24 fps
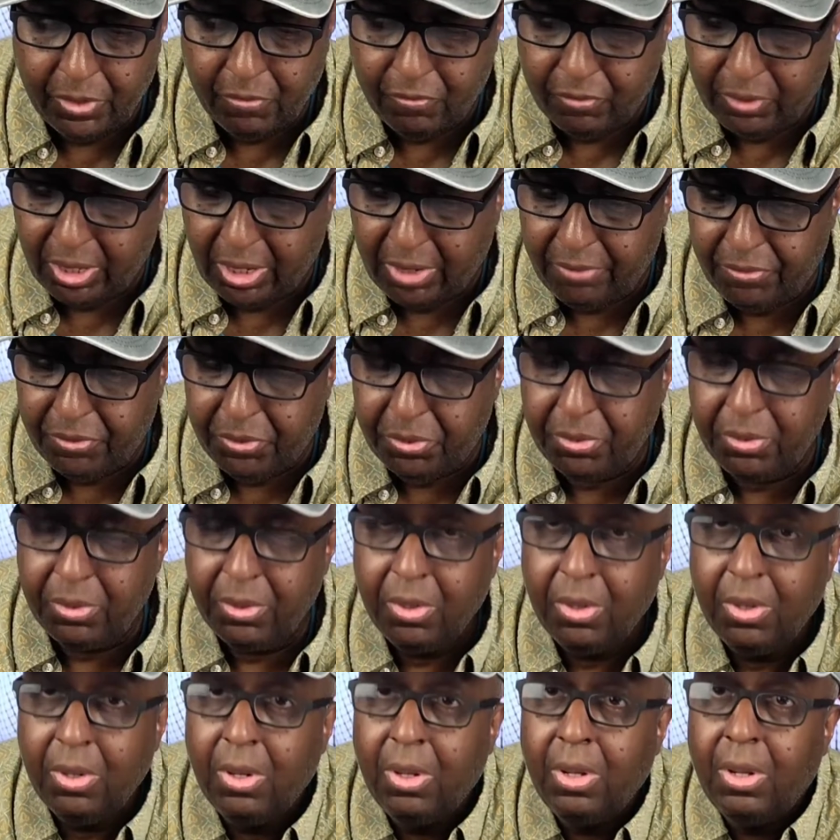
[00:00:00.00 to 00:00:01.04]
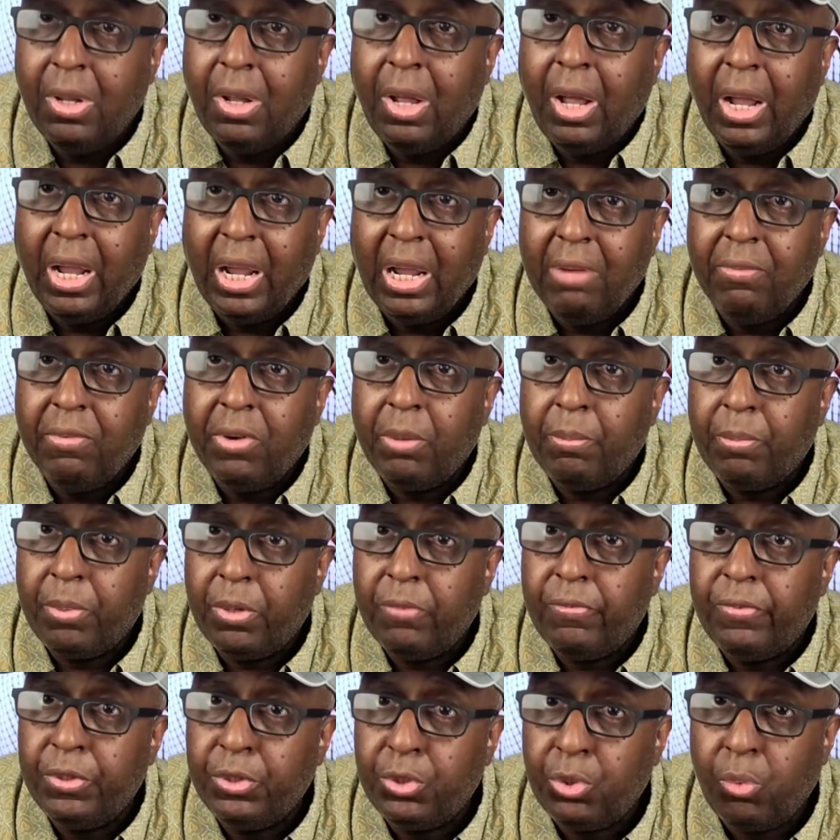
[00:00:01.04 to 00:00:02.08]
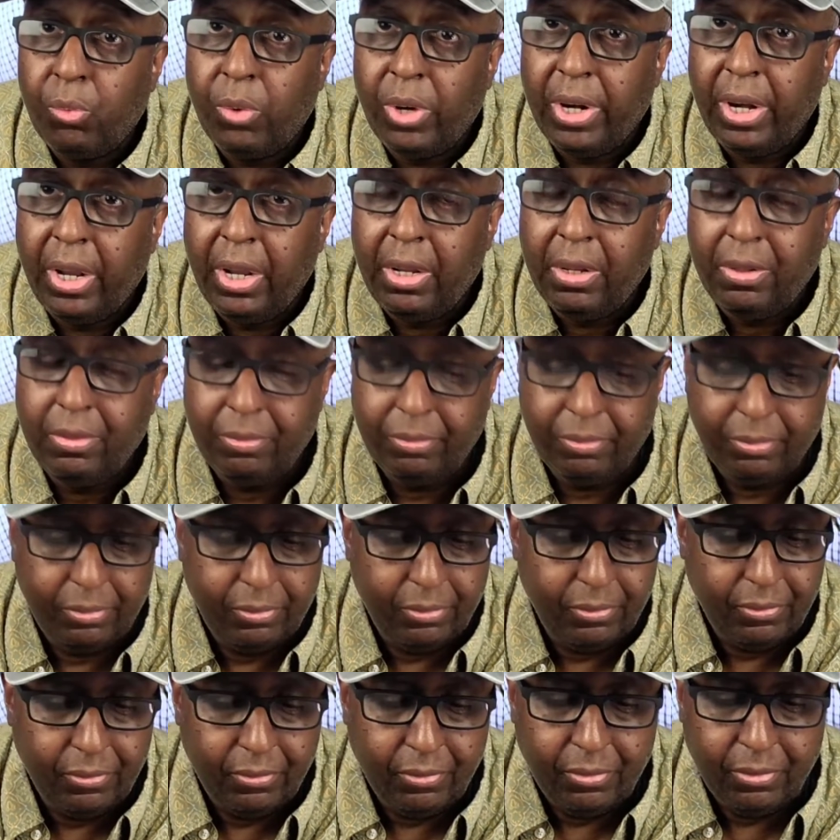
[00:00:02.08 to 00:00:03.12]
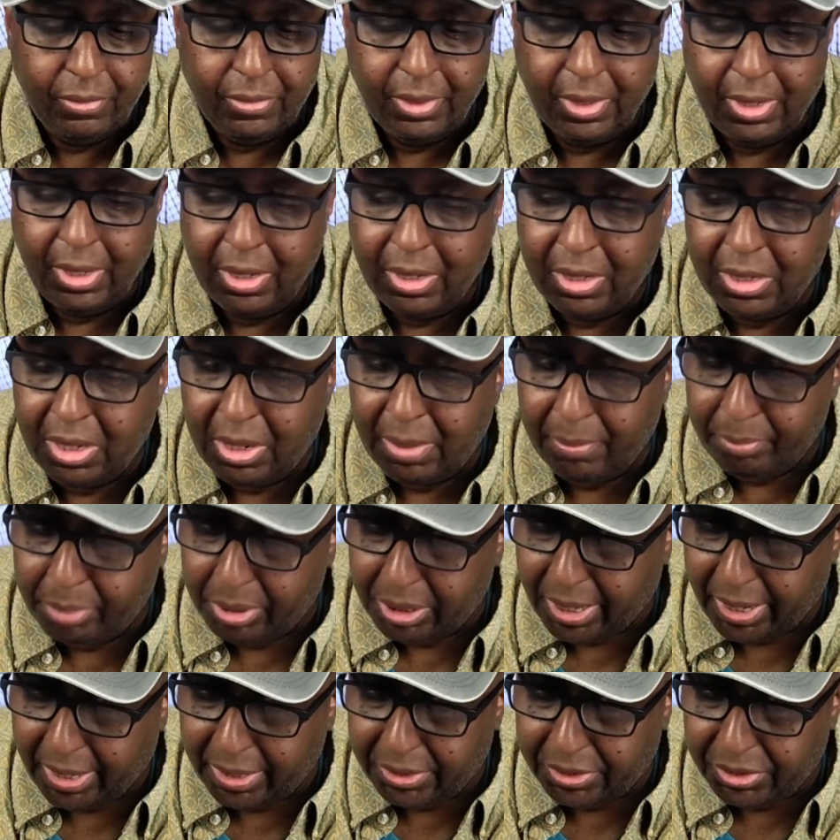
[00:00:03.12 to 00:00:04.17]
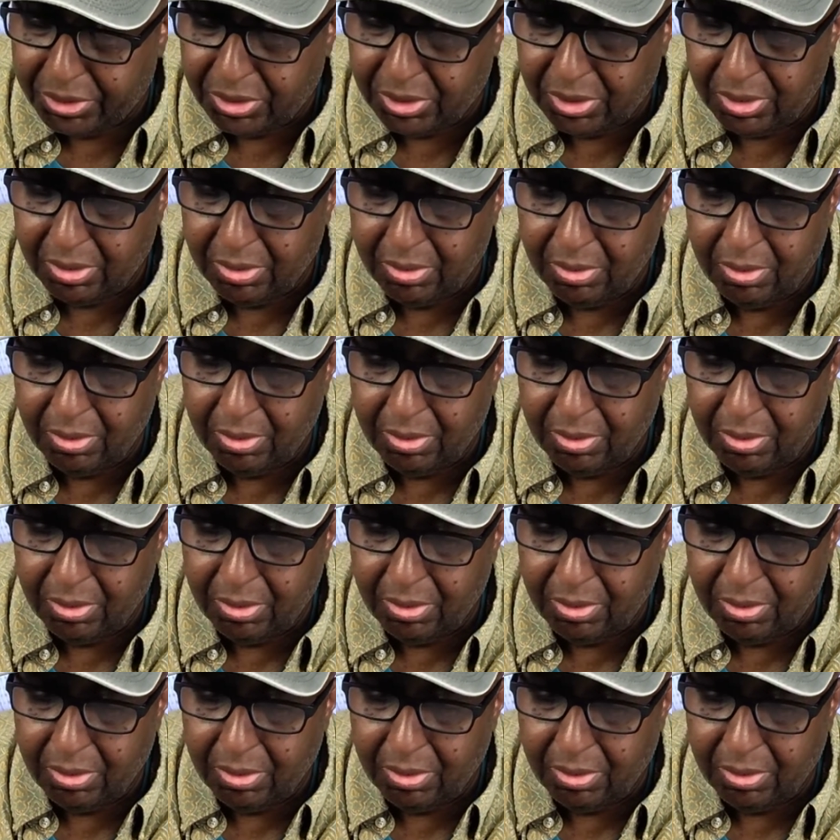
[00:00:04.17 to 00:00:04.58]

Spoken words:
Flavor, I gave it a perfect 20. Complex,